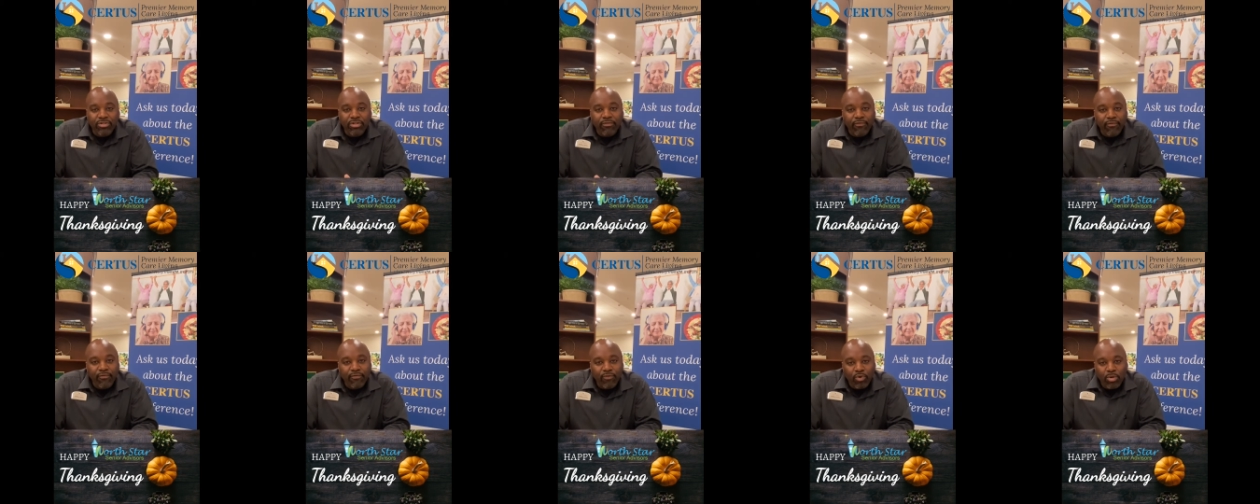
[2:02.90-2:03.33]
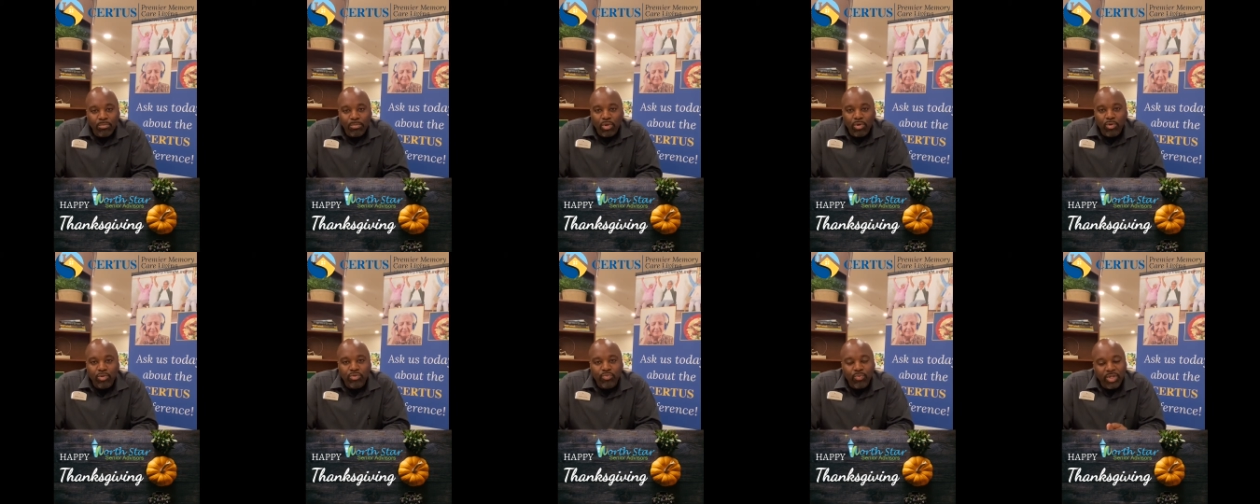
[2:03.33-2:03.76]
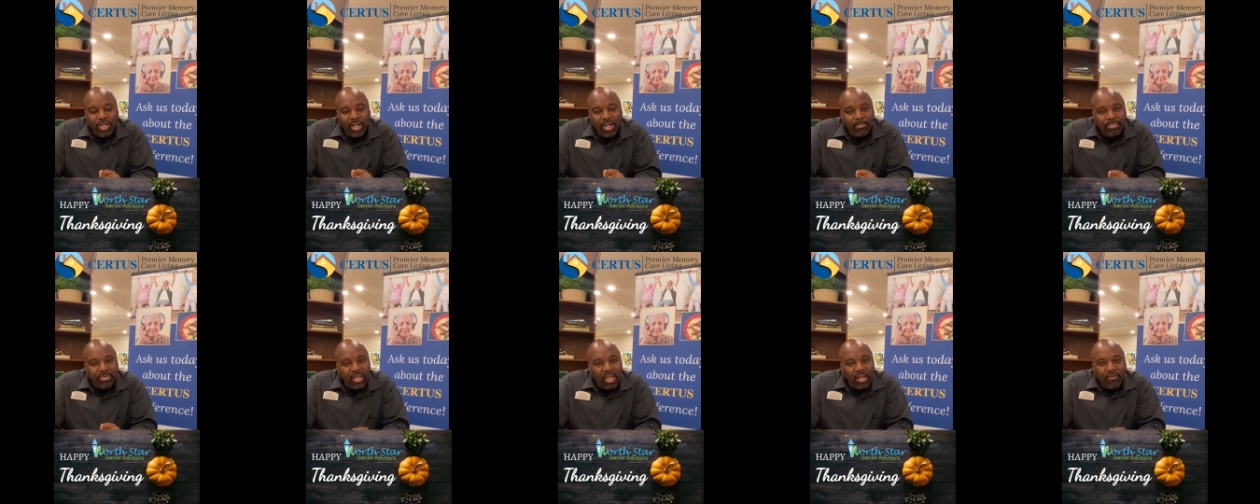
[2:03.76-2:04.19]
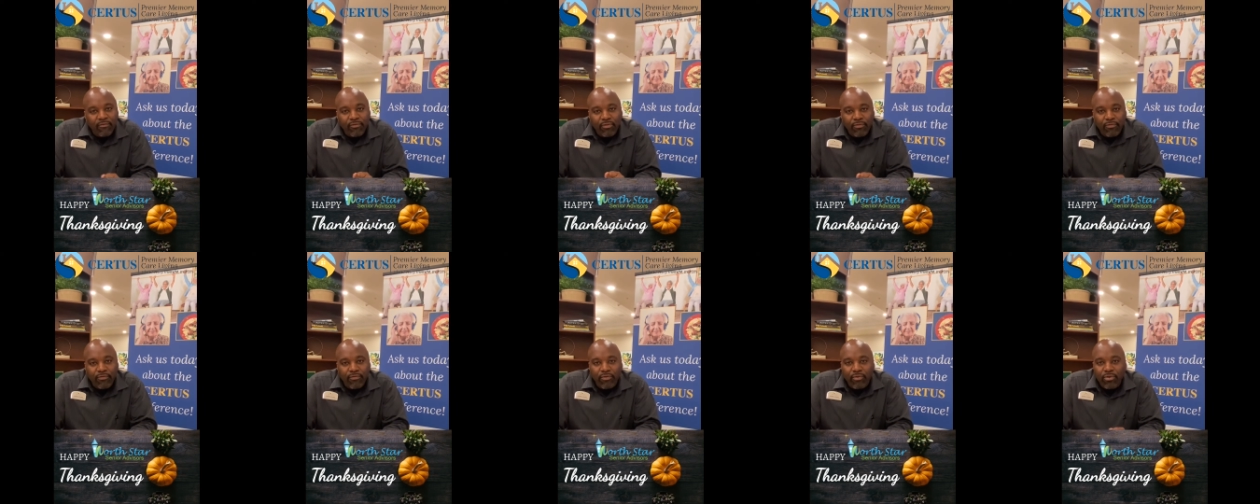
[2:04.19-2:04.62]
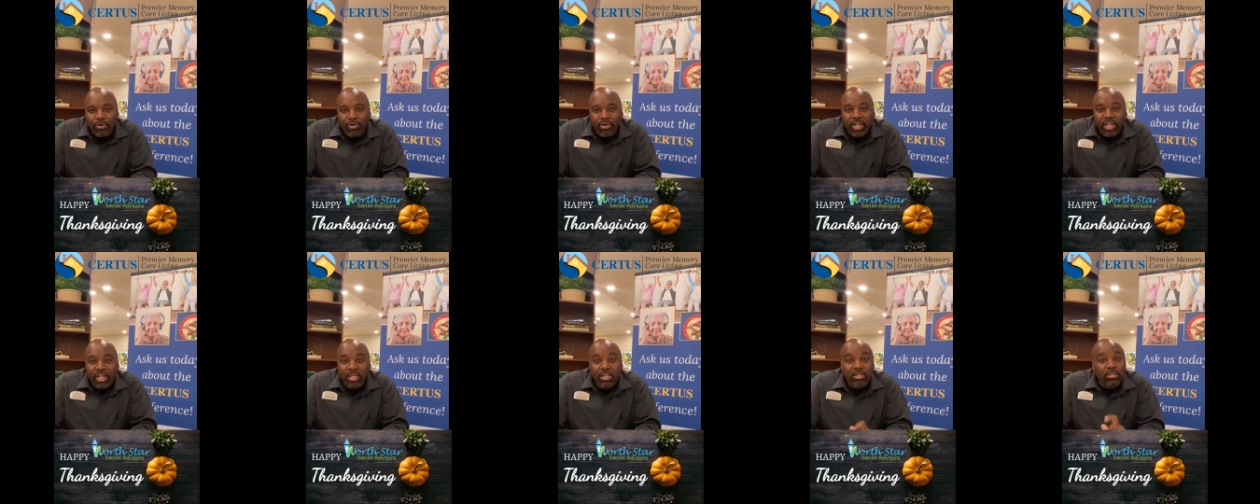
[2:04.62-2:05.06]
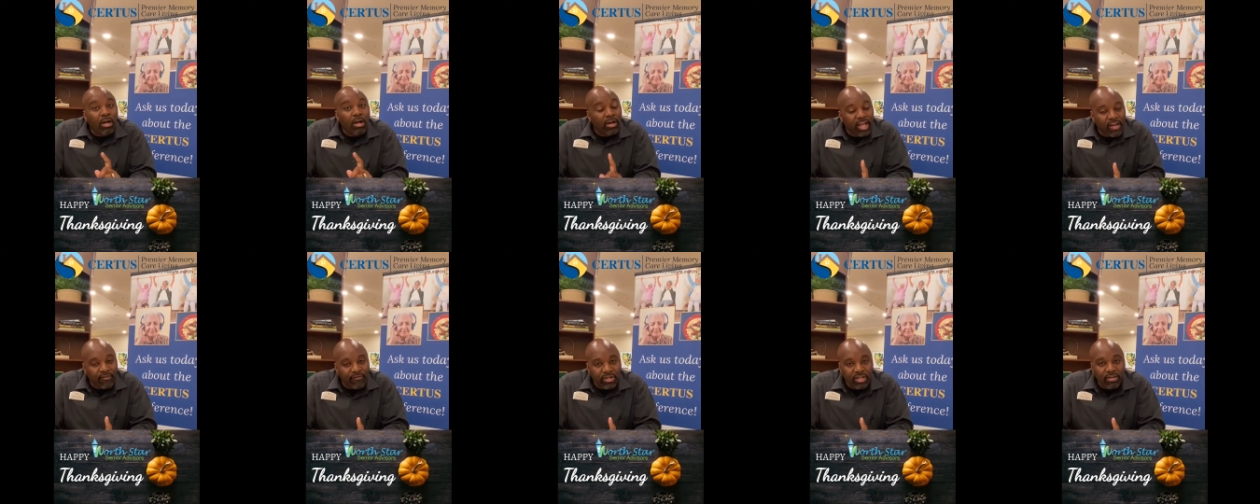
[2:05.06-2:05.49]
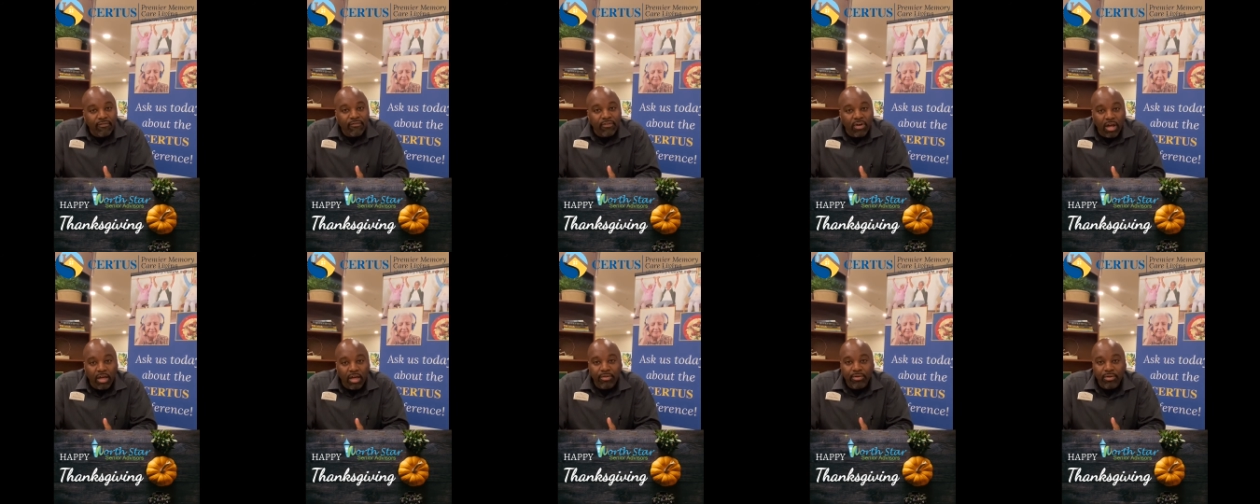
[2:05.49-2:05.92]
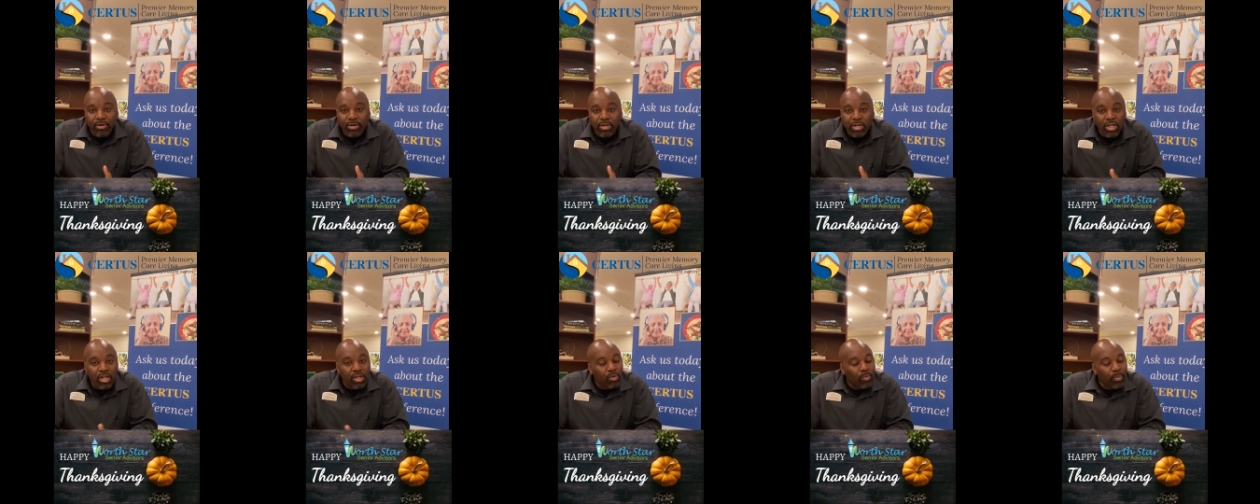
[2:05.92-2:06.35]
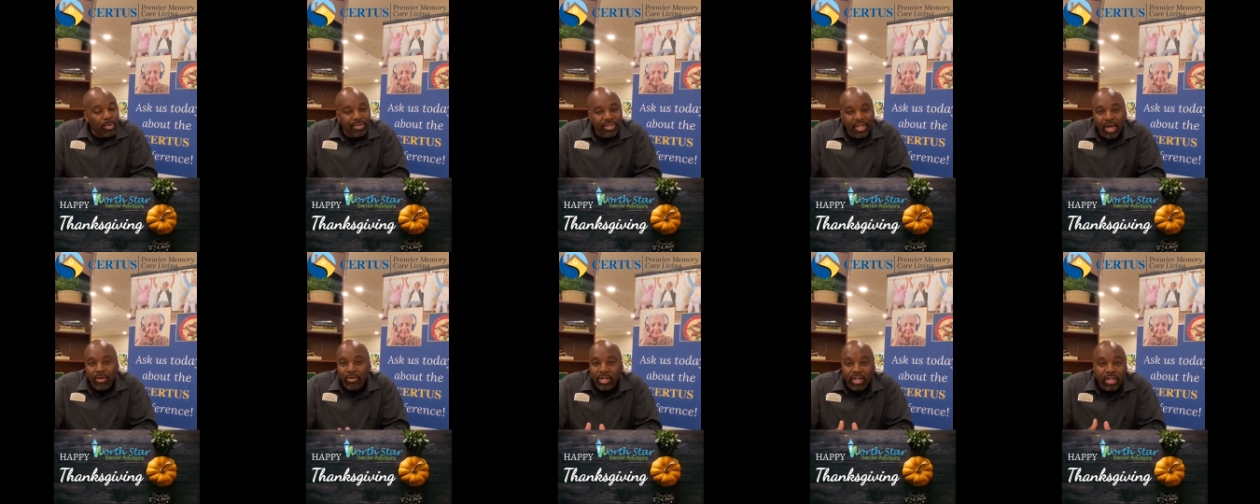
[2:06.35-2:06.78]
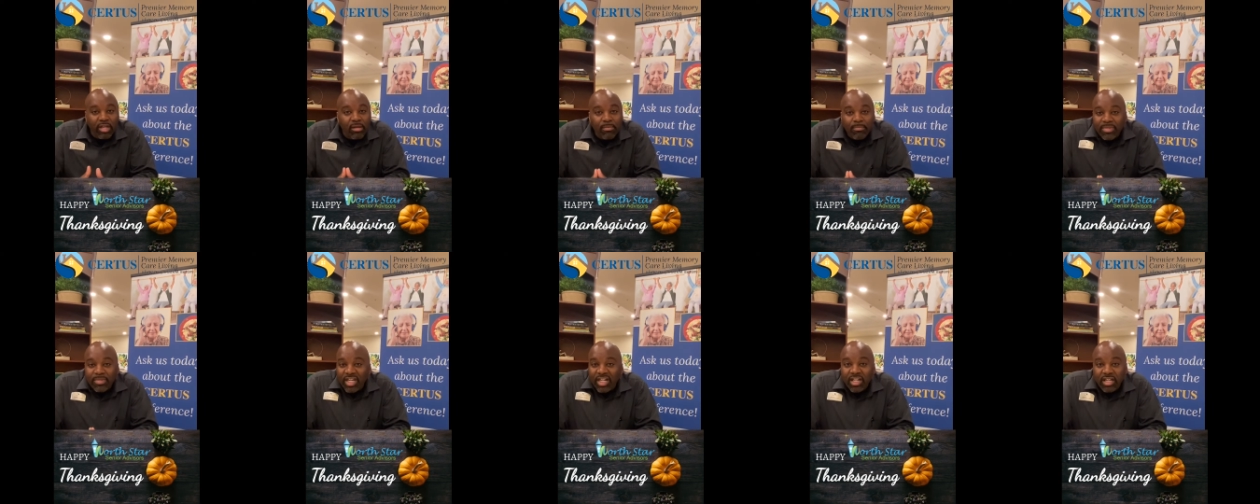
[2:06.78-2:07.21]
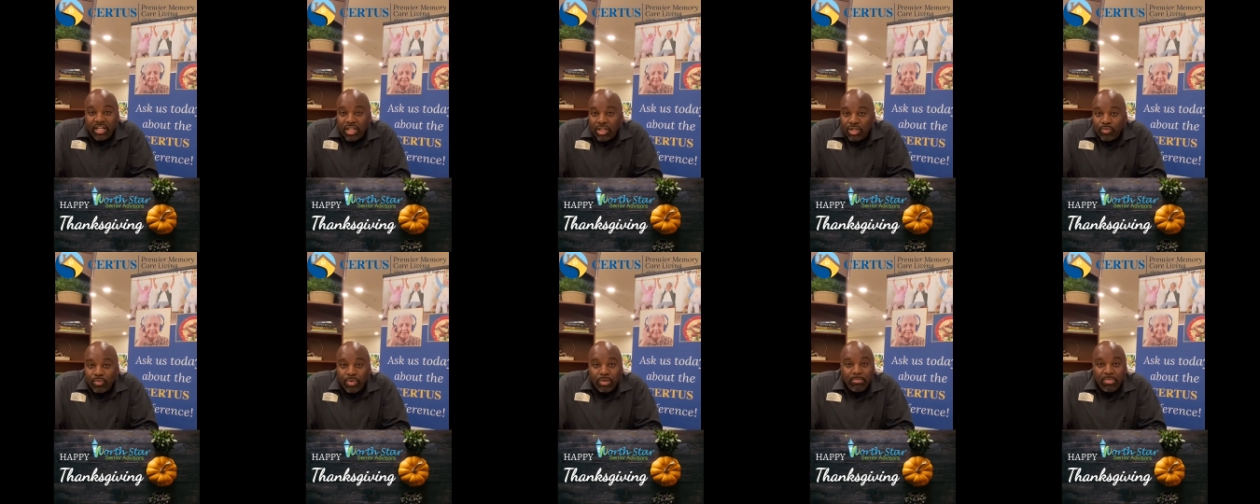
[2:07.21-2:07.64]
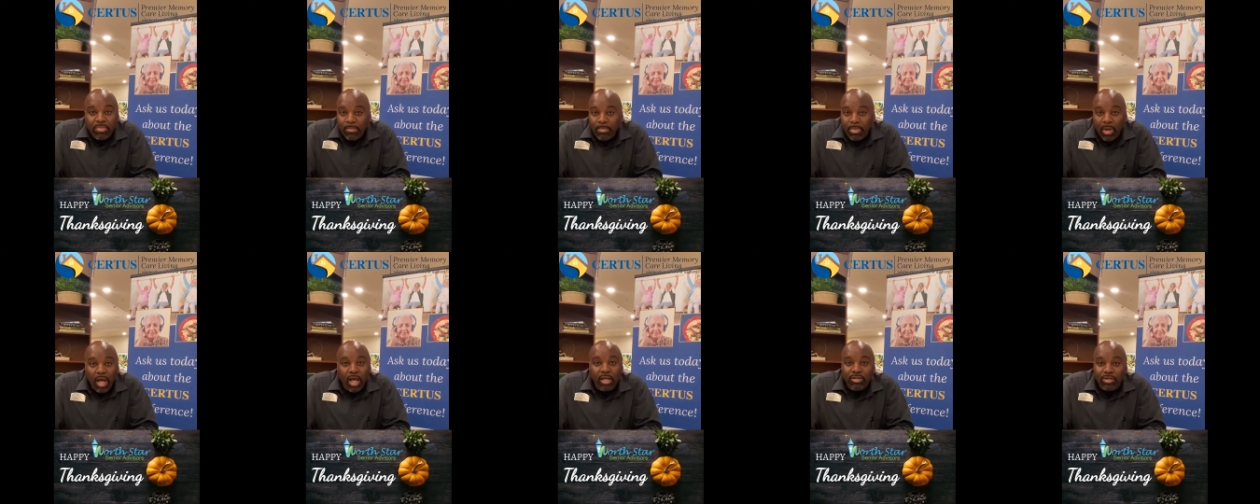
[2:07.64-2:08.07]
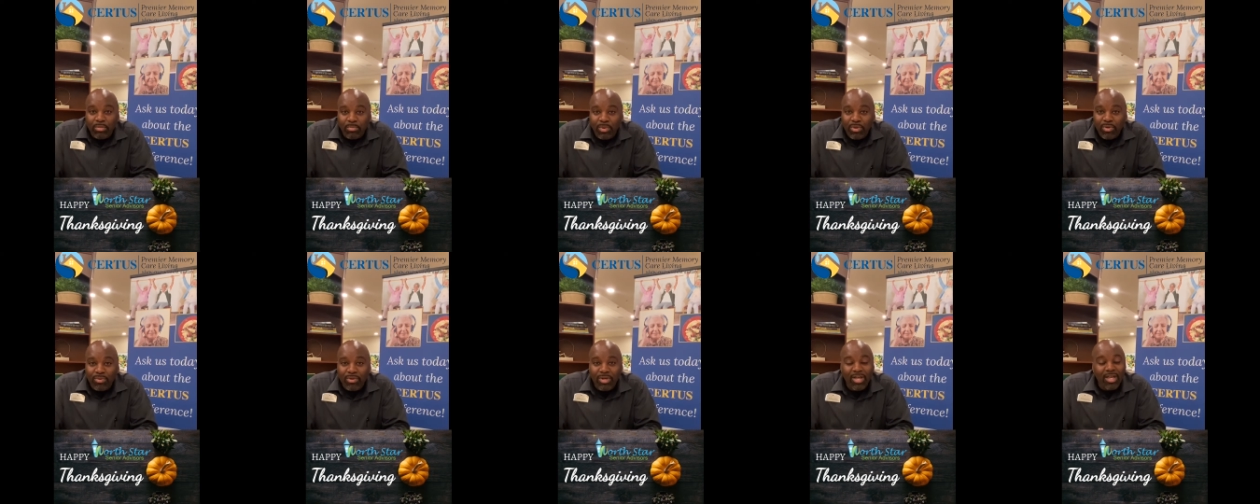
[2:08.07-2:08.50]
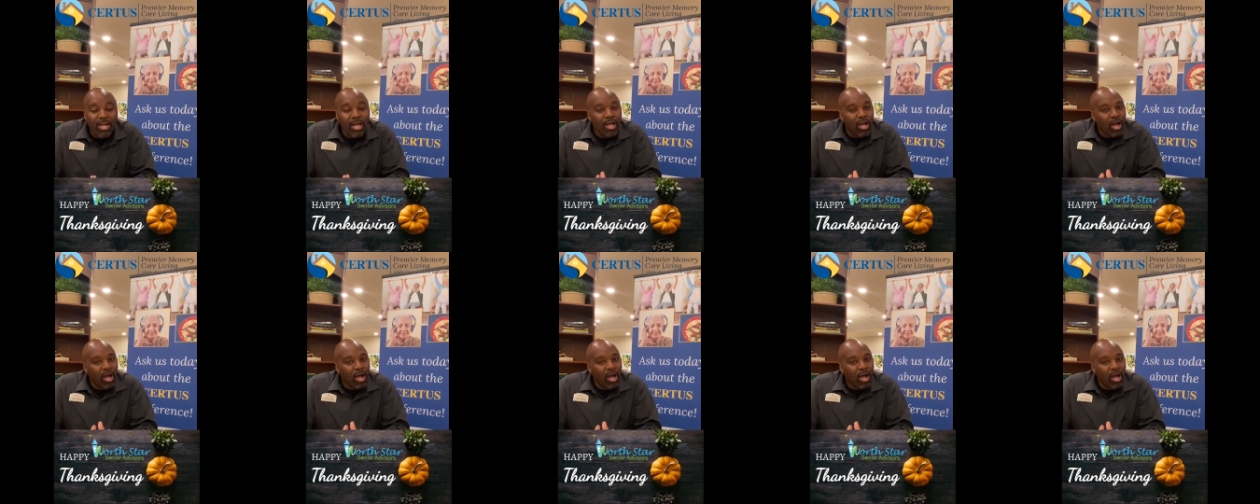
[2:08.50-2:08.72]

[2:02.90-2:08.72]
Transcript: and foremost, what I'm thankful for is our Heavenly Father. Without Him, none of this would be possible.